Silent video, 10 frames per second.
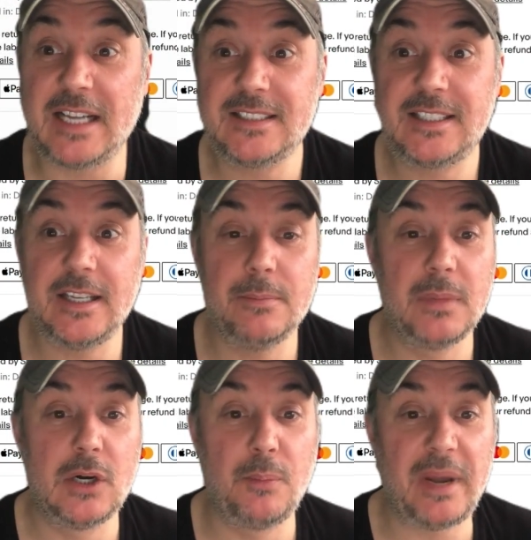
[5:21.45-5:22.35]
antique
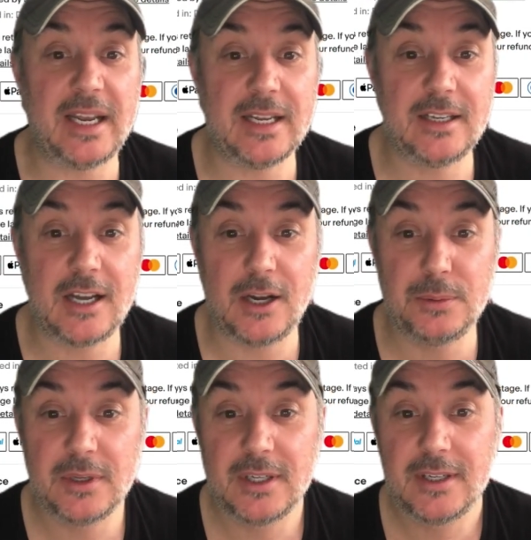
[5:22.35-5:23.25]
Murrle Bennett Co
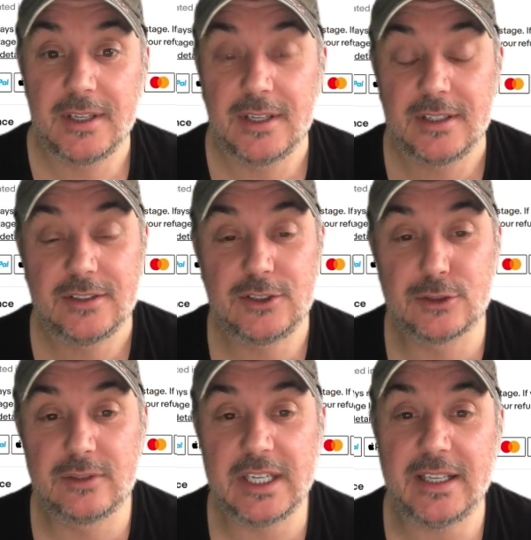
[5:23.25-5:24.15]
jewellery.